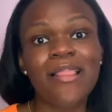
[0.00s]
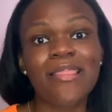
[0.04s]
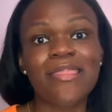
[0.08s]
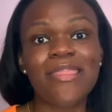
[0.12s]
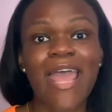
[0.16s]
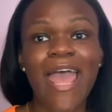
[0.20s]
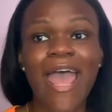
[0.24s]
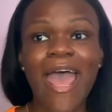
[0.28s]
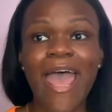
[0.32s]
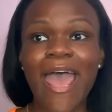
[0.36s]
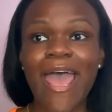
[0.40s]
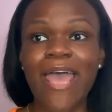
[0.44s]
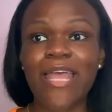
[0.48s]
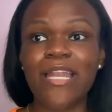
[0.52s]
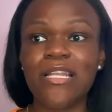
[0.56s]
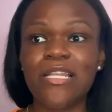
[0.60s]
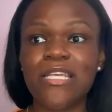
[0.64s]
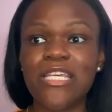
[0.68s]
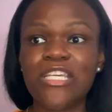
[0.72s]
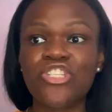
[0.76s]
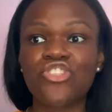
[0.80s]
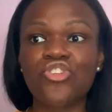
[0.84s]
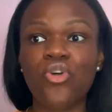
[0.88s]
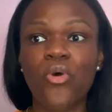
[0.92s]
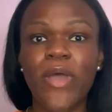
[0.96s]
that
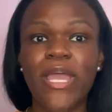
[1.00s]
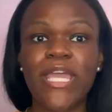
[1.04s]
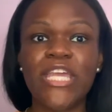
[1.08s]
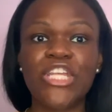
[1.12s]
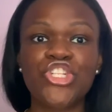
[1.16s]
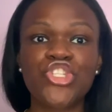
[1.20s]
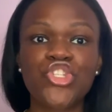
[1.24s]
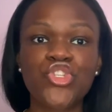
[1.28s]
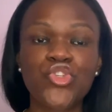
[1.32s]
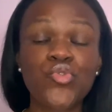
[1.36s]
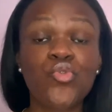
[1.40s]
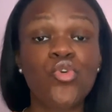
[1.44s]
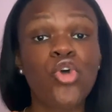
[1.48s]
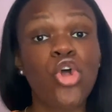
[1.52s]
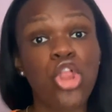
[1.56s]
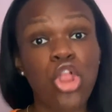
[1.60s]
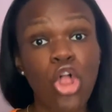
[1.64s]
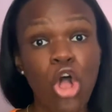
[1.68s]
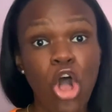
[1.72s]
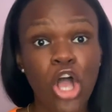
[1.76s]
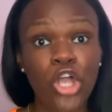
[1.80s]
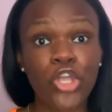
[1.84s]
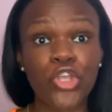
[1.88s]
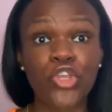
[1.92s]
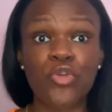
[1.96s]
is going to
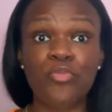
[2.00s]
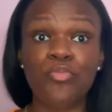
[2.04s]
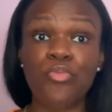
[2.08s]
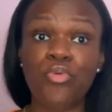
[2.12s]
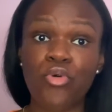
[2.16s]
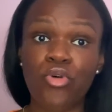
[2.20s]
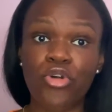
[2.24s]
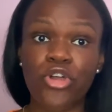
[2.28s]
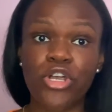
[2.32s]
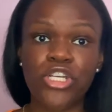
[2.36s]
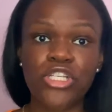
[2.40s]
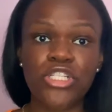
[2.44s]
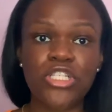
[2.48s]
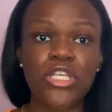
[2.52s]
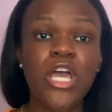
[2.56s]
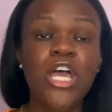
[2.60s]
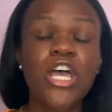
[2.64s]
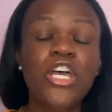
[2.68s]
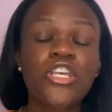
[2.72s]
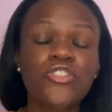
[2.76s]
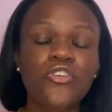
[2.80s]
clog your pores.